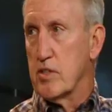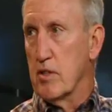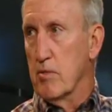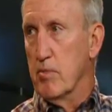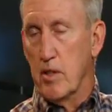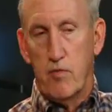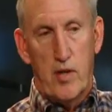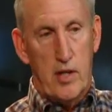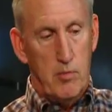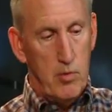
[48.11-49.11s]
Center be
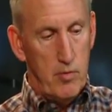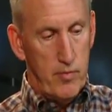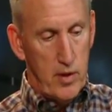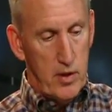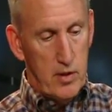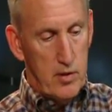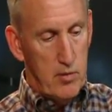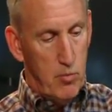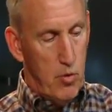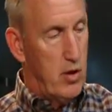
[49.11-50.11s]
available
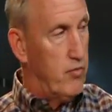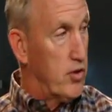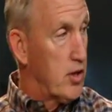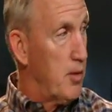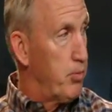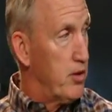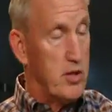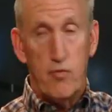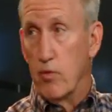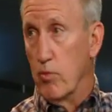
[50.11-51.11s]
one of a couple
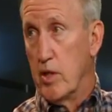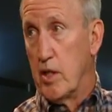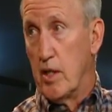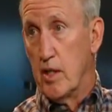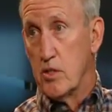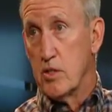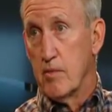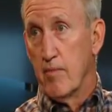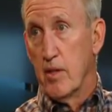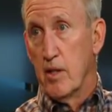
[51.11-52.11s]
of different weekends?
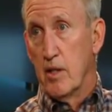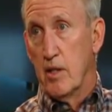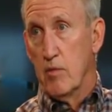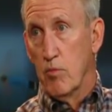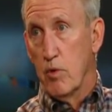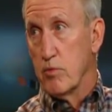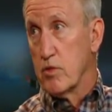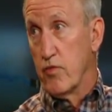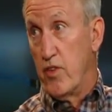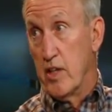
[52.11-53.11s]
And one
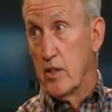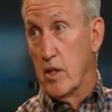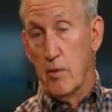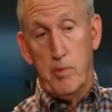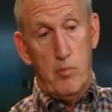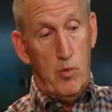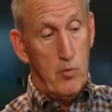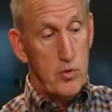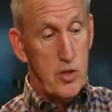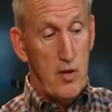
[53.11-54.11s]
was Fed Cup and
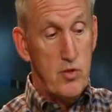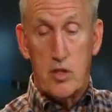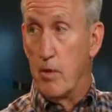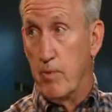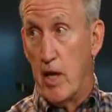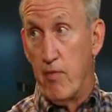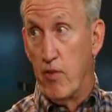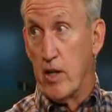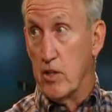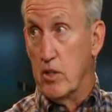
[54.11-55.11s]
one was Davis Cup, and I
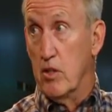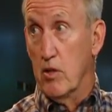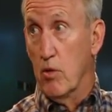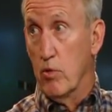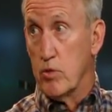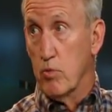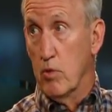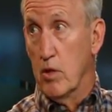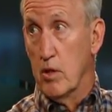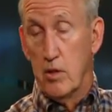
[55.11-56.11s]
frankly didn't know which
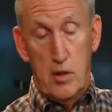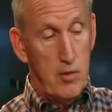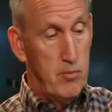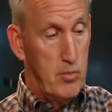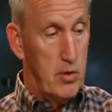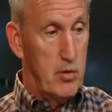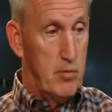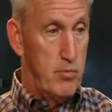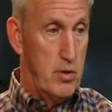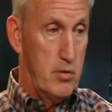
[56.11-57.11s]
one, but
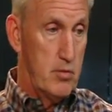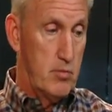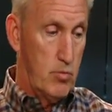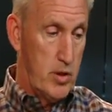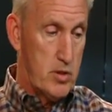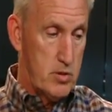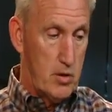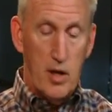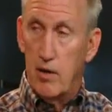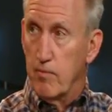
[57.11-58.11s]
but went
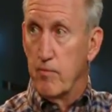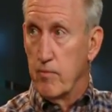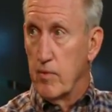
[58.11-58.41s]
to our